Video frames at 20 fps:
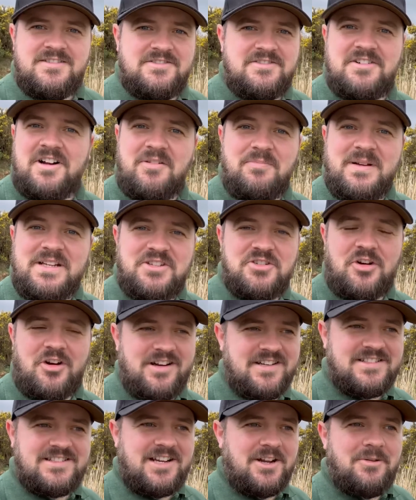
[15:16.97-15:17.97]
I've been
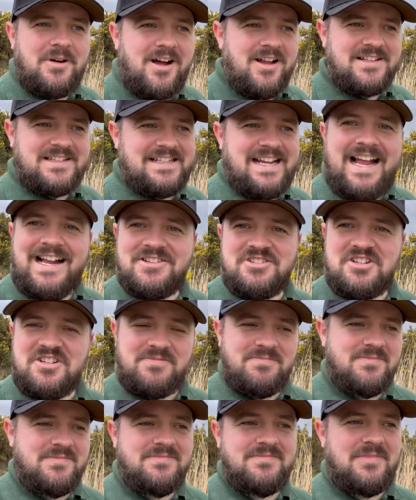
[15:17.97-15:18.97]
trying so hard to catch
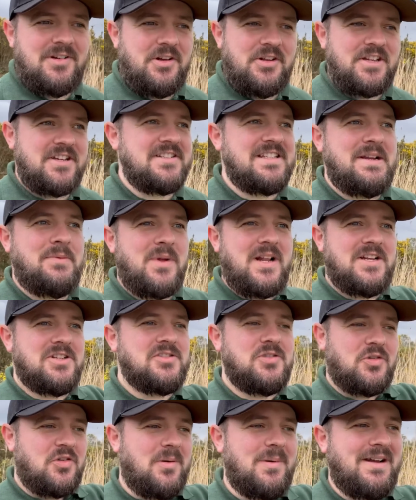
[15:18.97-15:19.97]
them. Honestly, when I
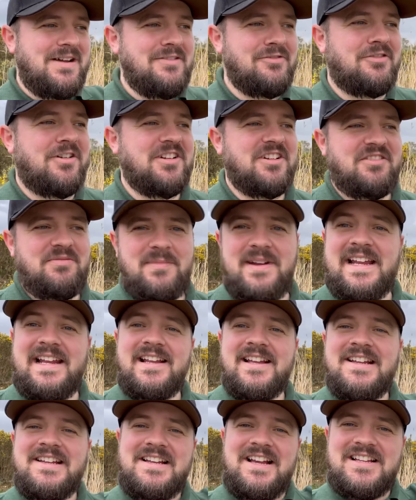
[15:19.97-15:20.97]
saw them out in front of me,
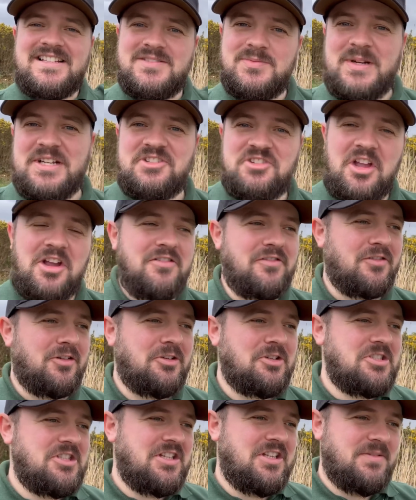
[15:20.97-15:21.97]
I switched over
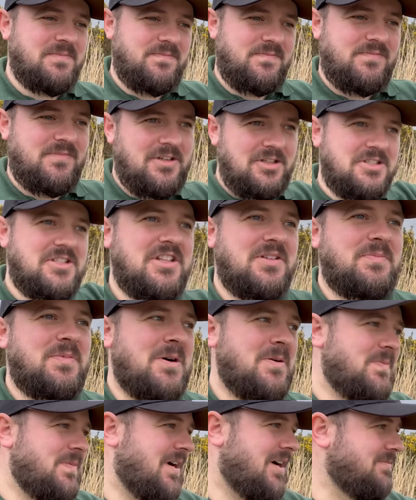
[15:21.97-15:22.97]
onto the
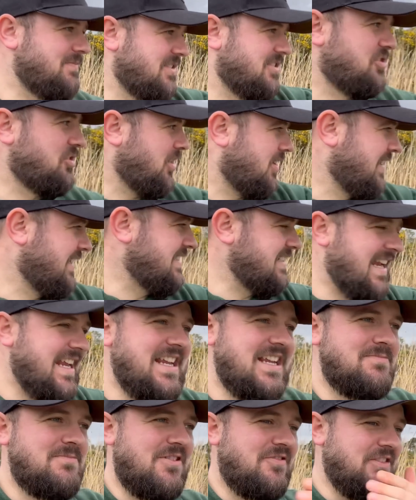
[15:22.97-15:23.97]
pop-ups, trying to
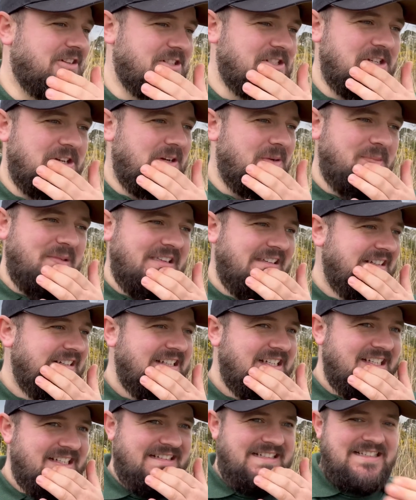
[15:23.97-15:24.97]
take them off the top.
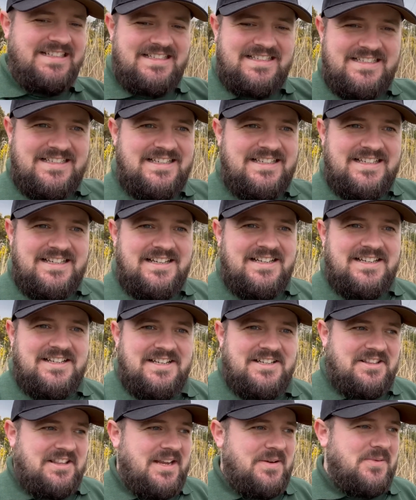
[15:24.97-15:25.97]

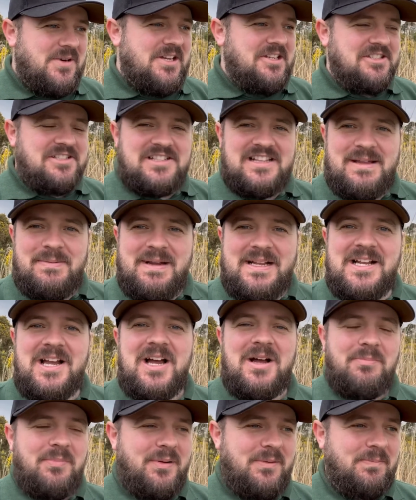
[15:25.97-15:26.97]
They weren't slipping
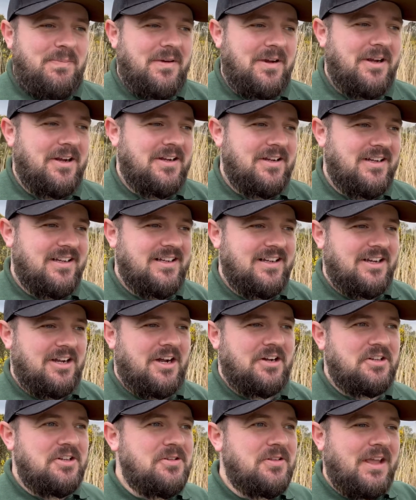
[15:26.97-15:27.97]
up, but
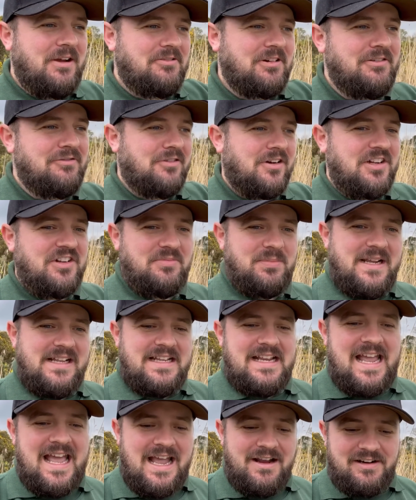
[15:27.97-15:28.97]
I knew they were in front of me in
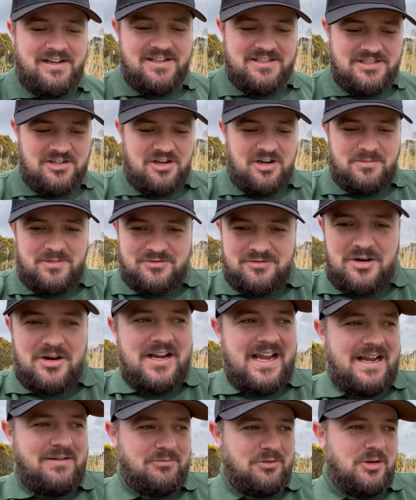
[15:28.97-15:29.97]
the area, so I got my right
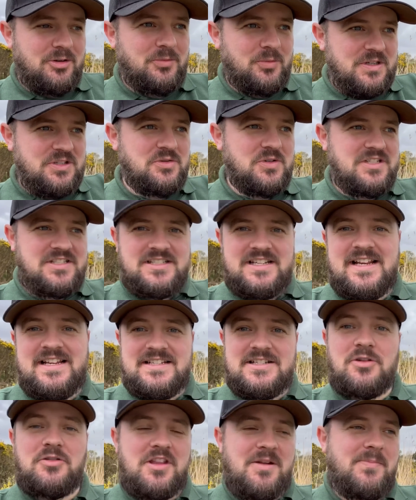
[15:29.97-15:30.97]
hand rod, which
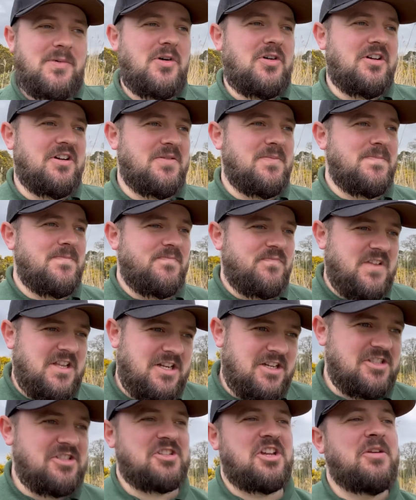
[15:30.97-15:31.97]
is on the bottom, and
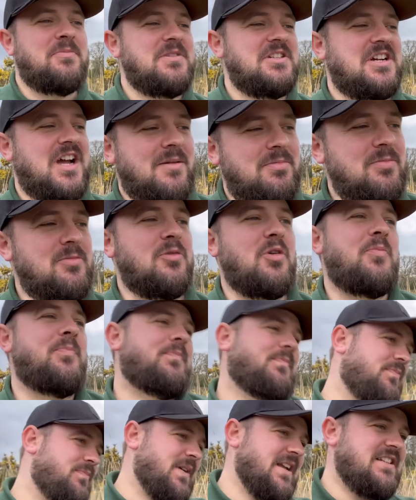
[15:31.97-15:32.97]
I scooped a couple more
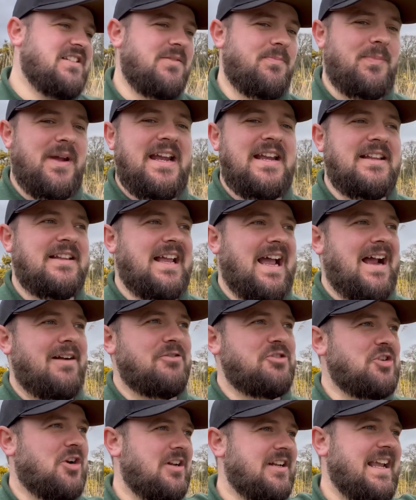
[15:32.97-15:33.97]
bits of bait down,
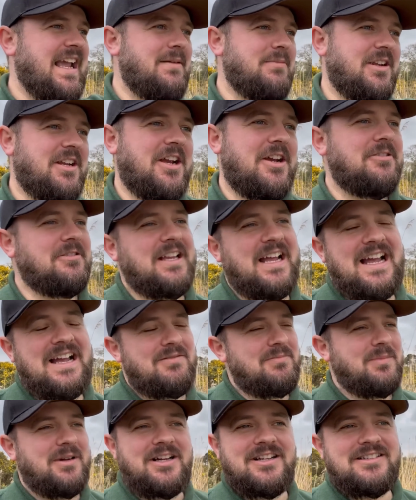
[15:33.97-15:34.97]
trying to get them to go
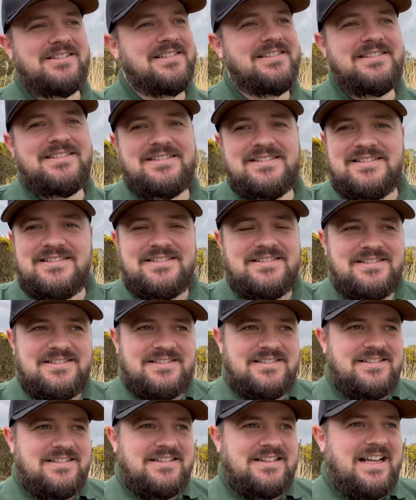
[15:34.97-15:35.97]
down, but
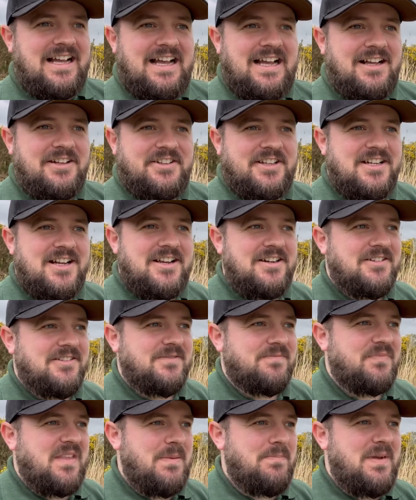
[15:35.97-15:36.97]
nah, I don't know.
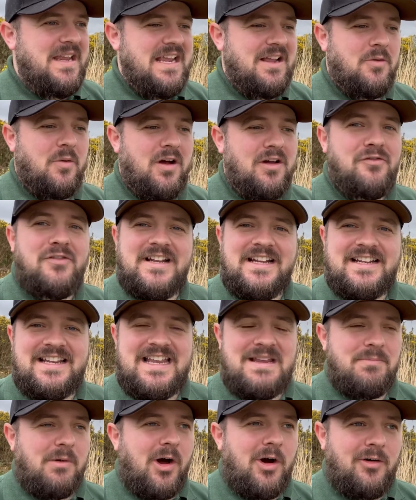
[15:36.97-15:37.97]
They're being quite
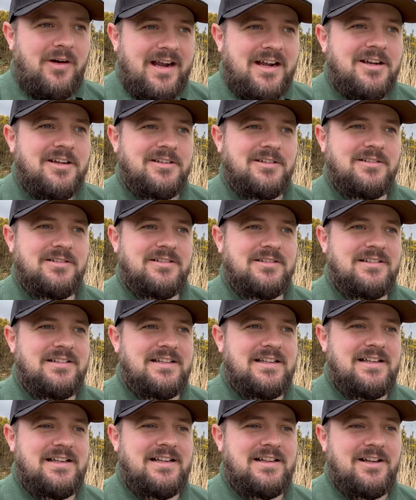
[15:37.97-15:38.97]
finicky, but I reckon,
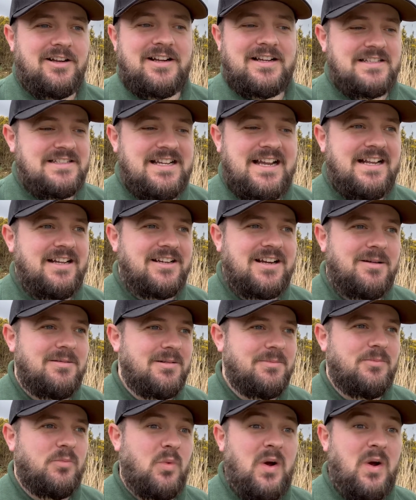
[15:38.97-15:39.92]
like I say, in a couple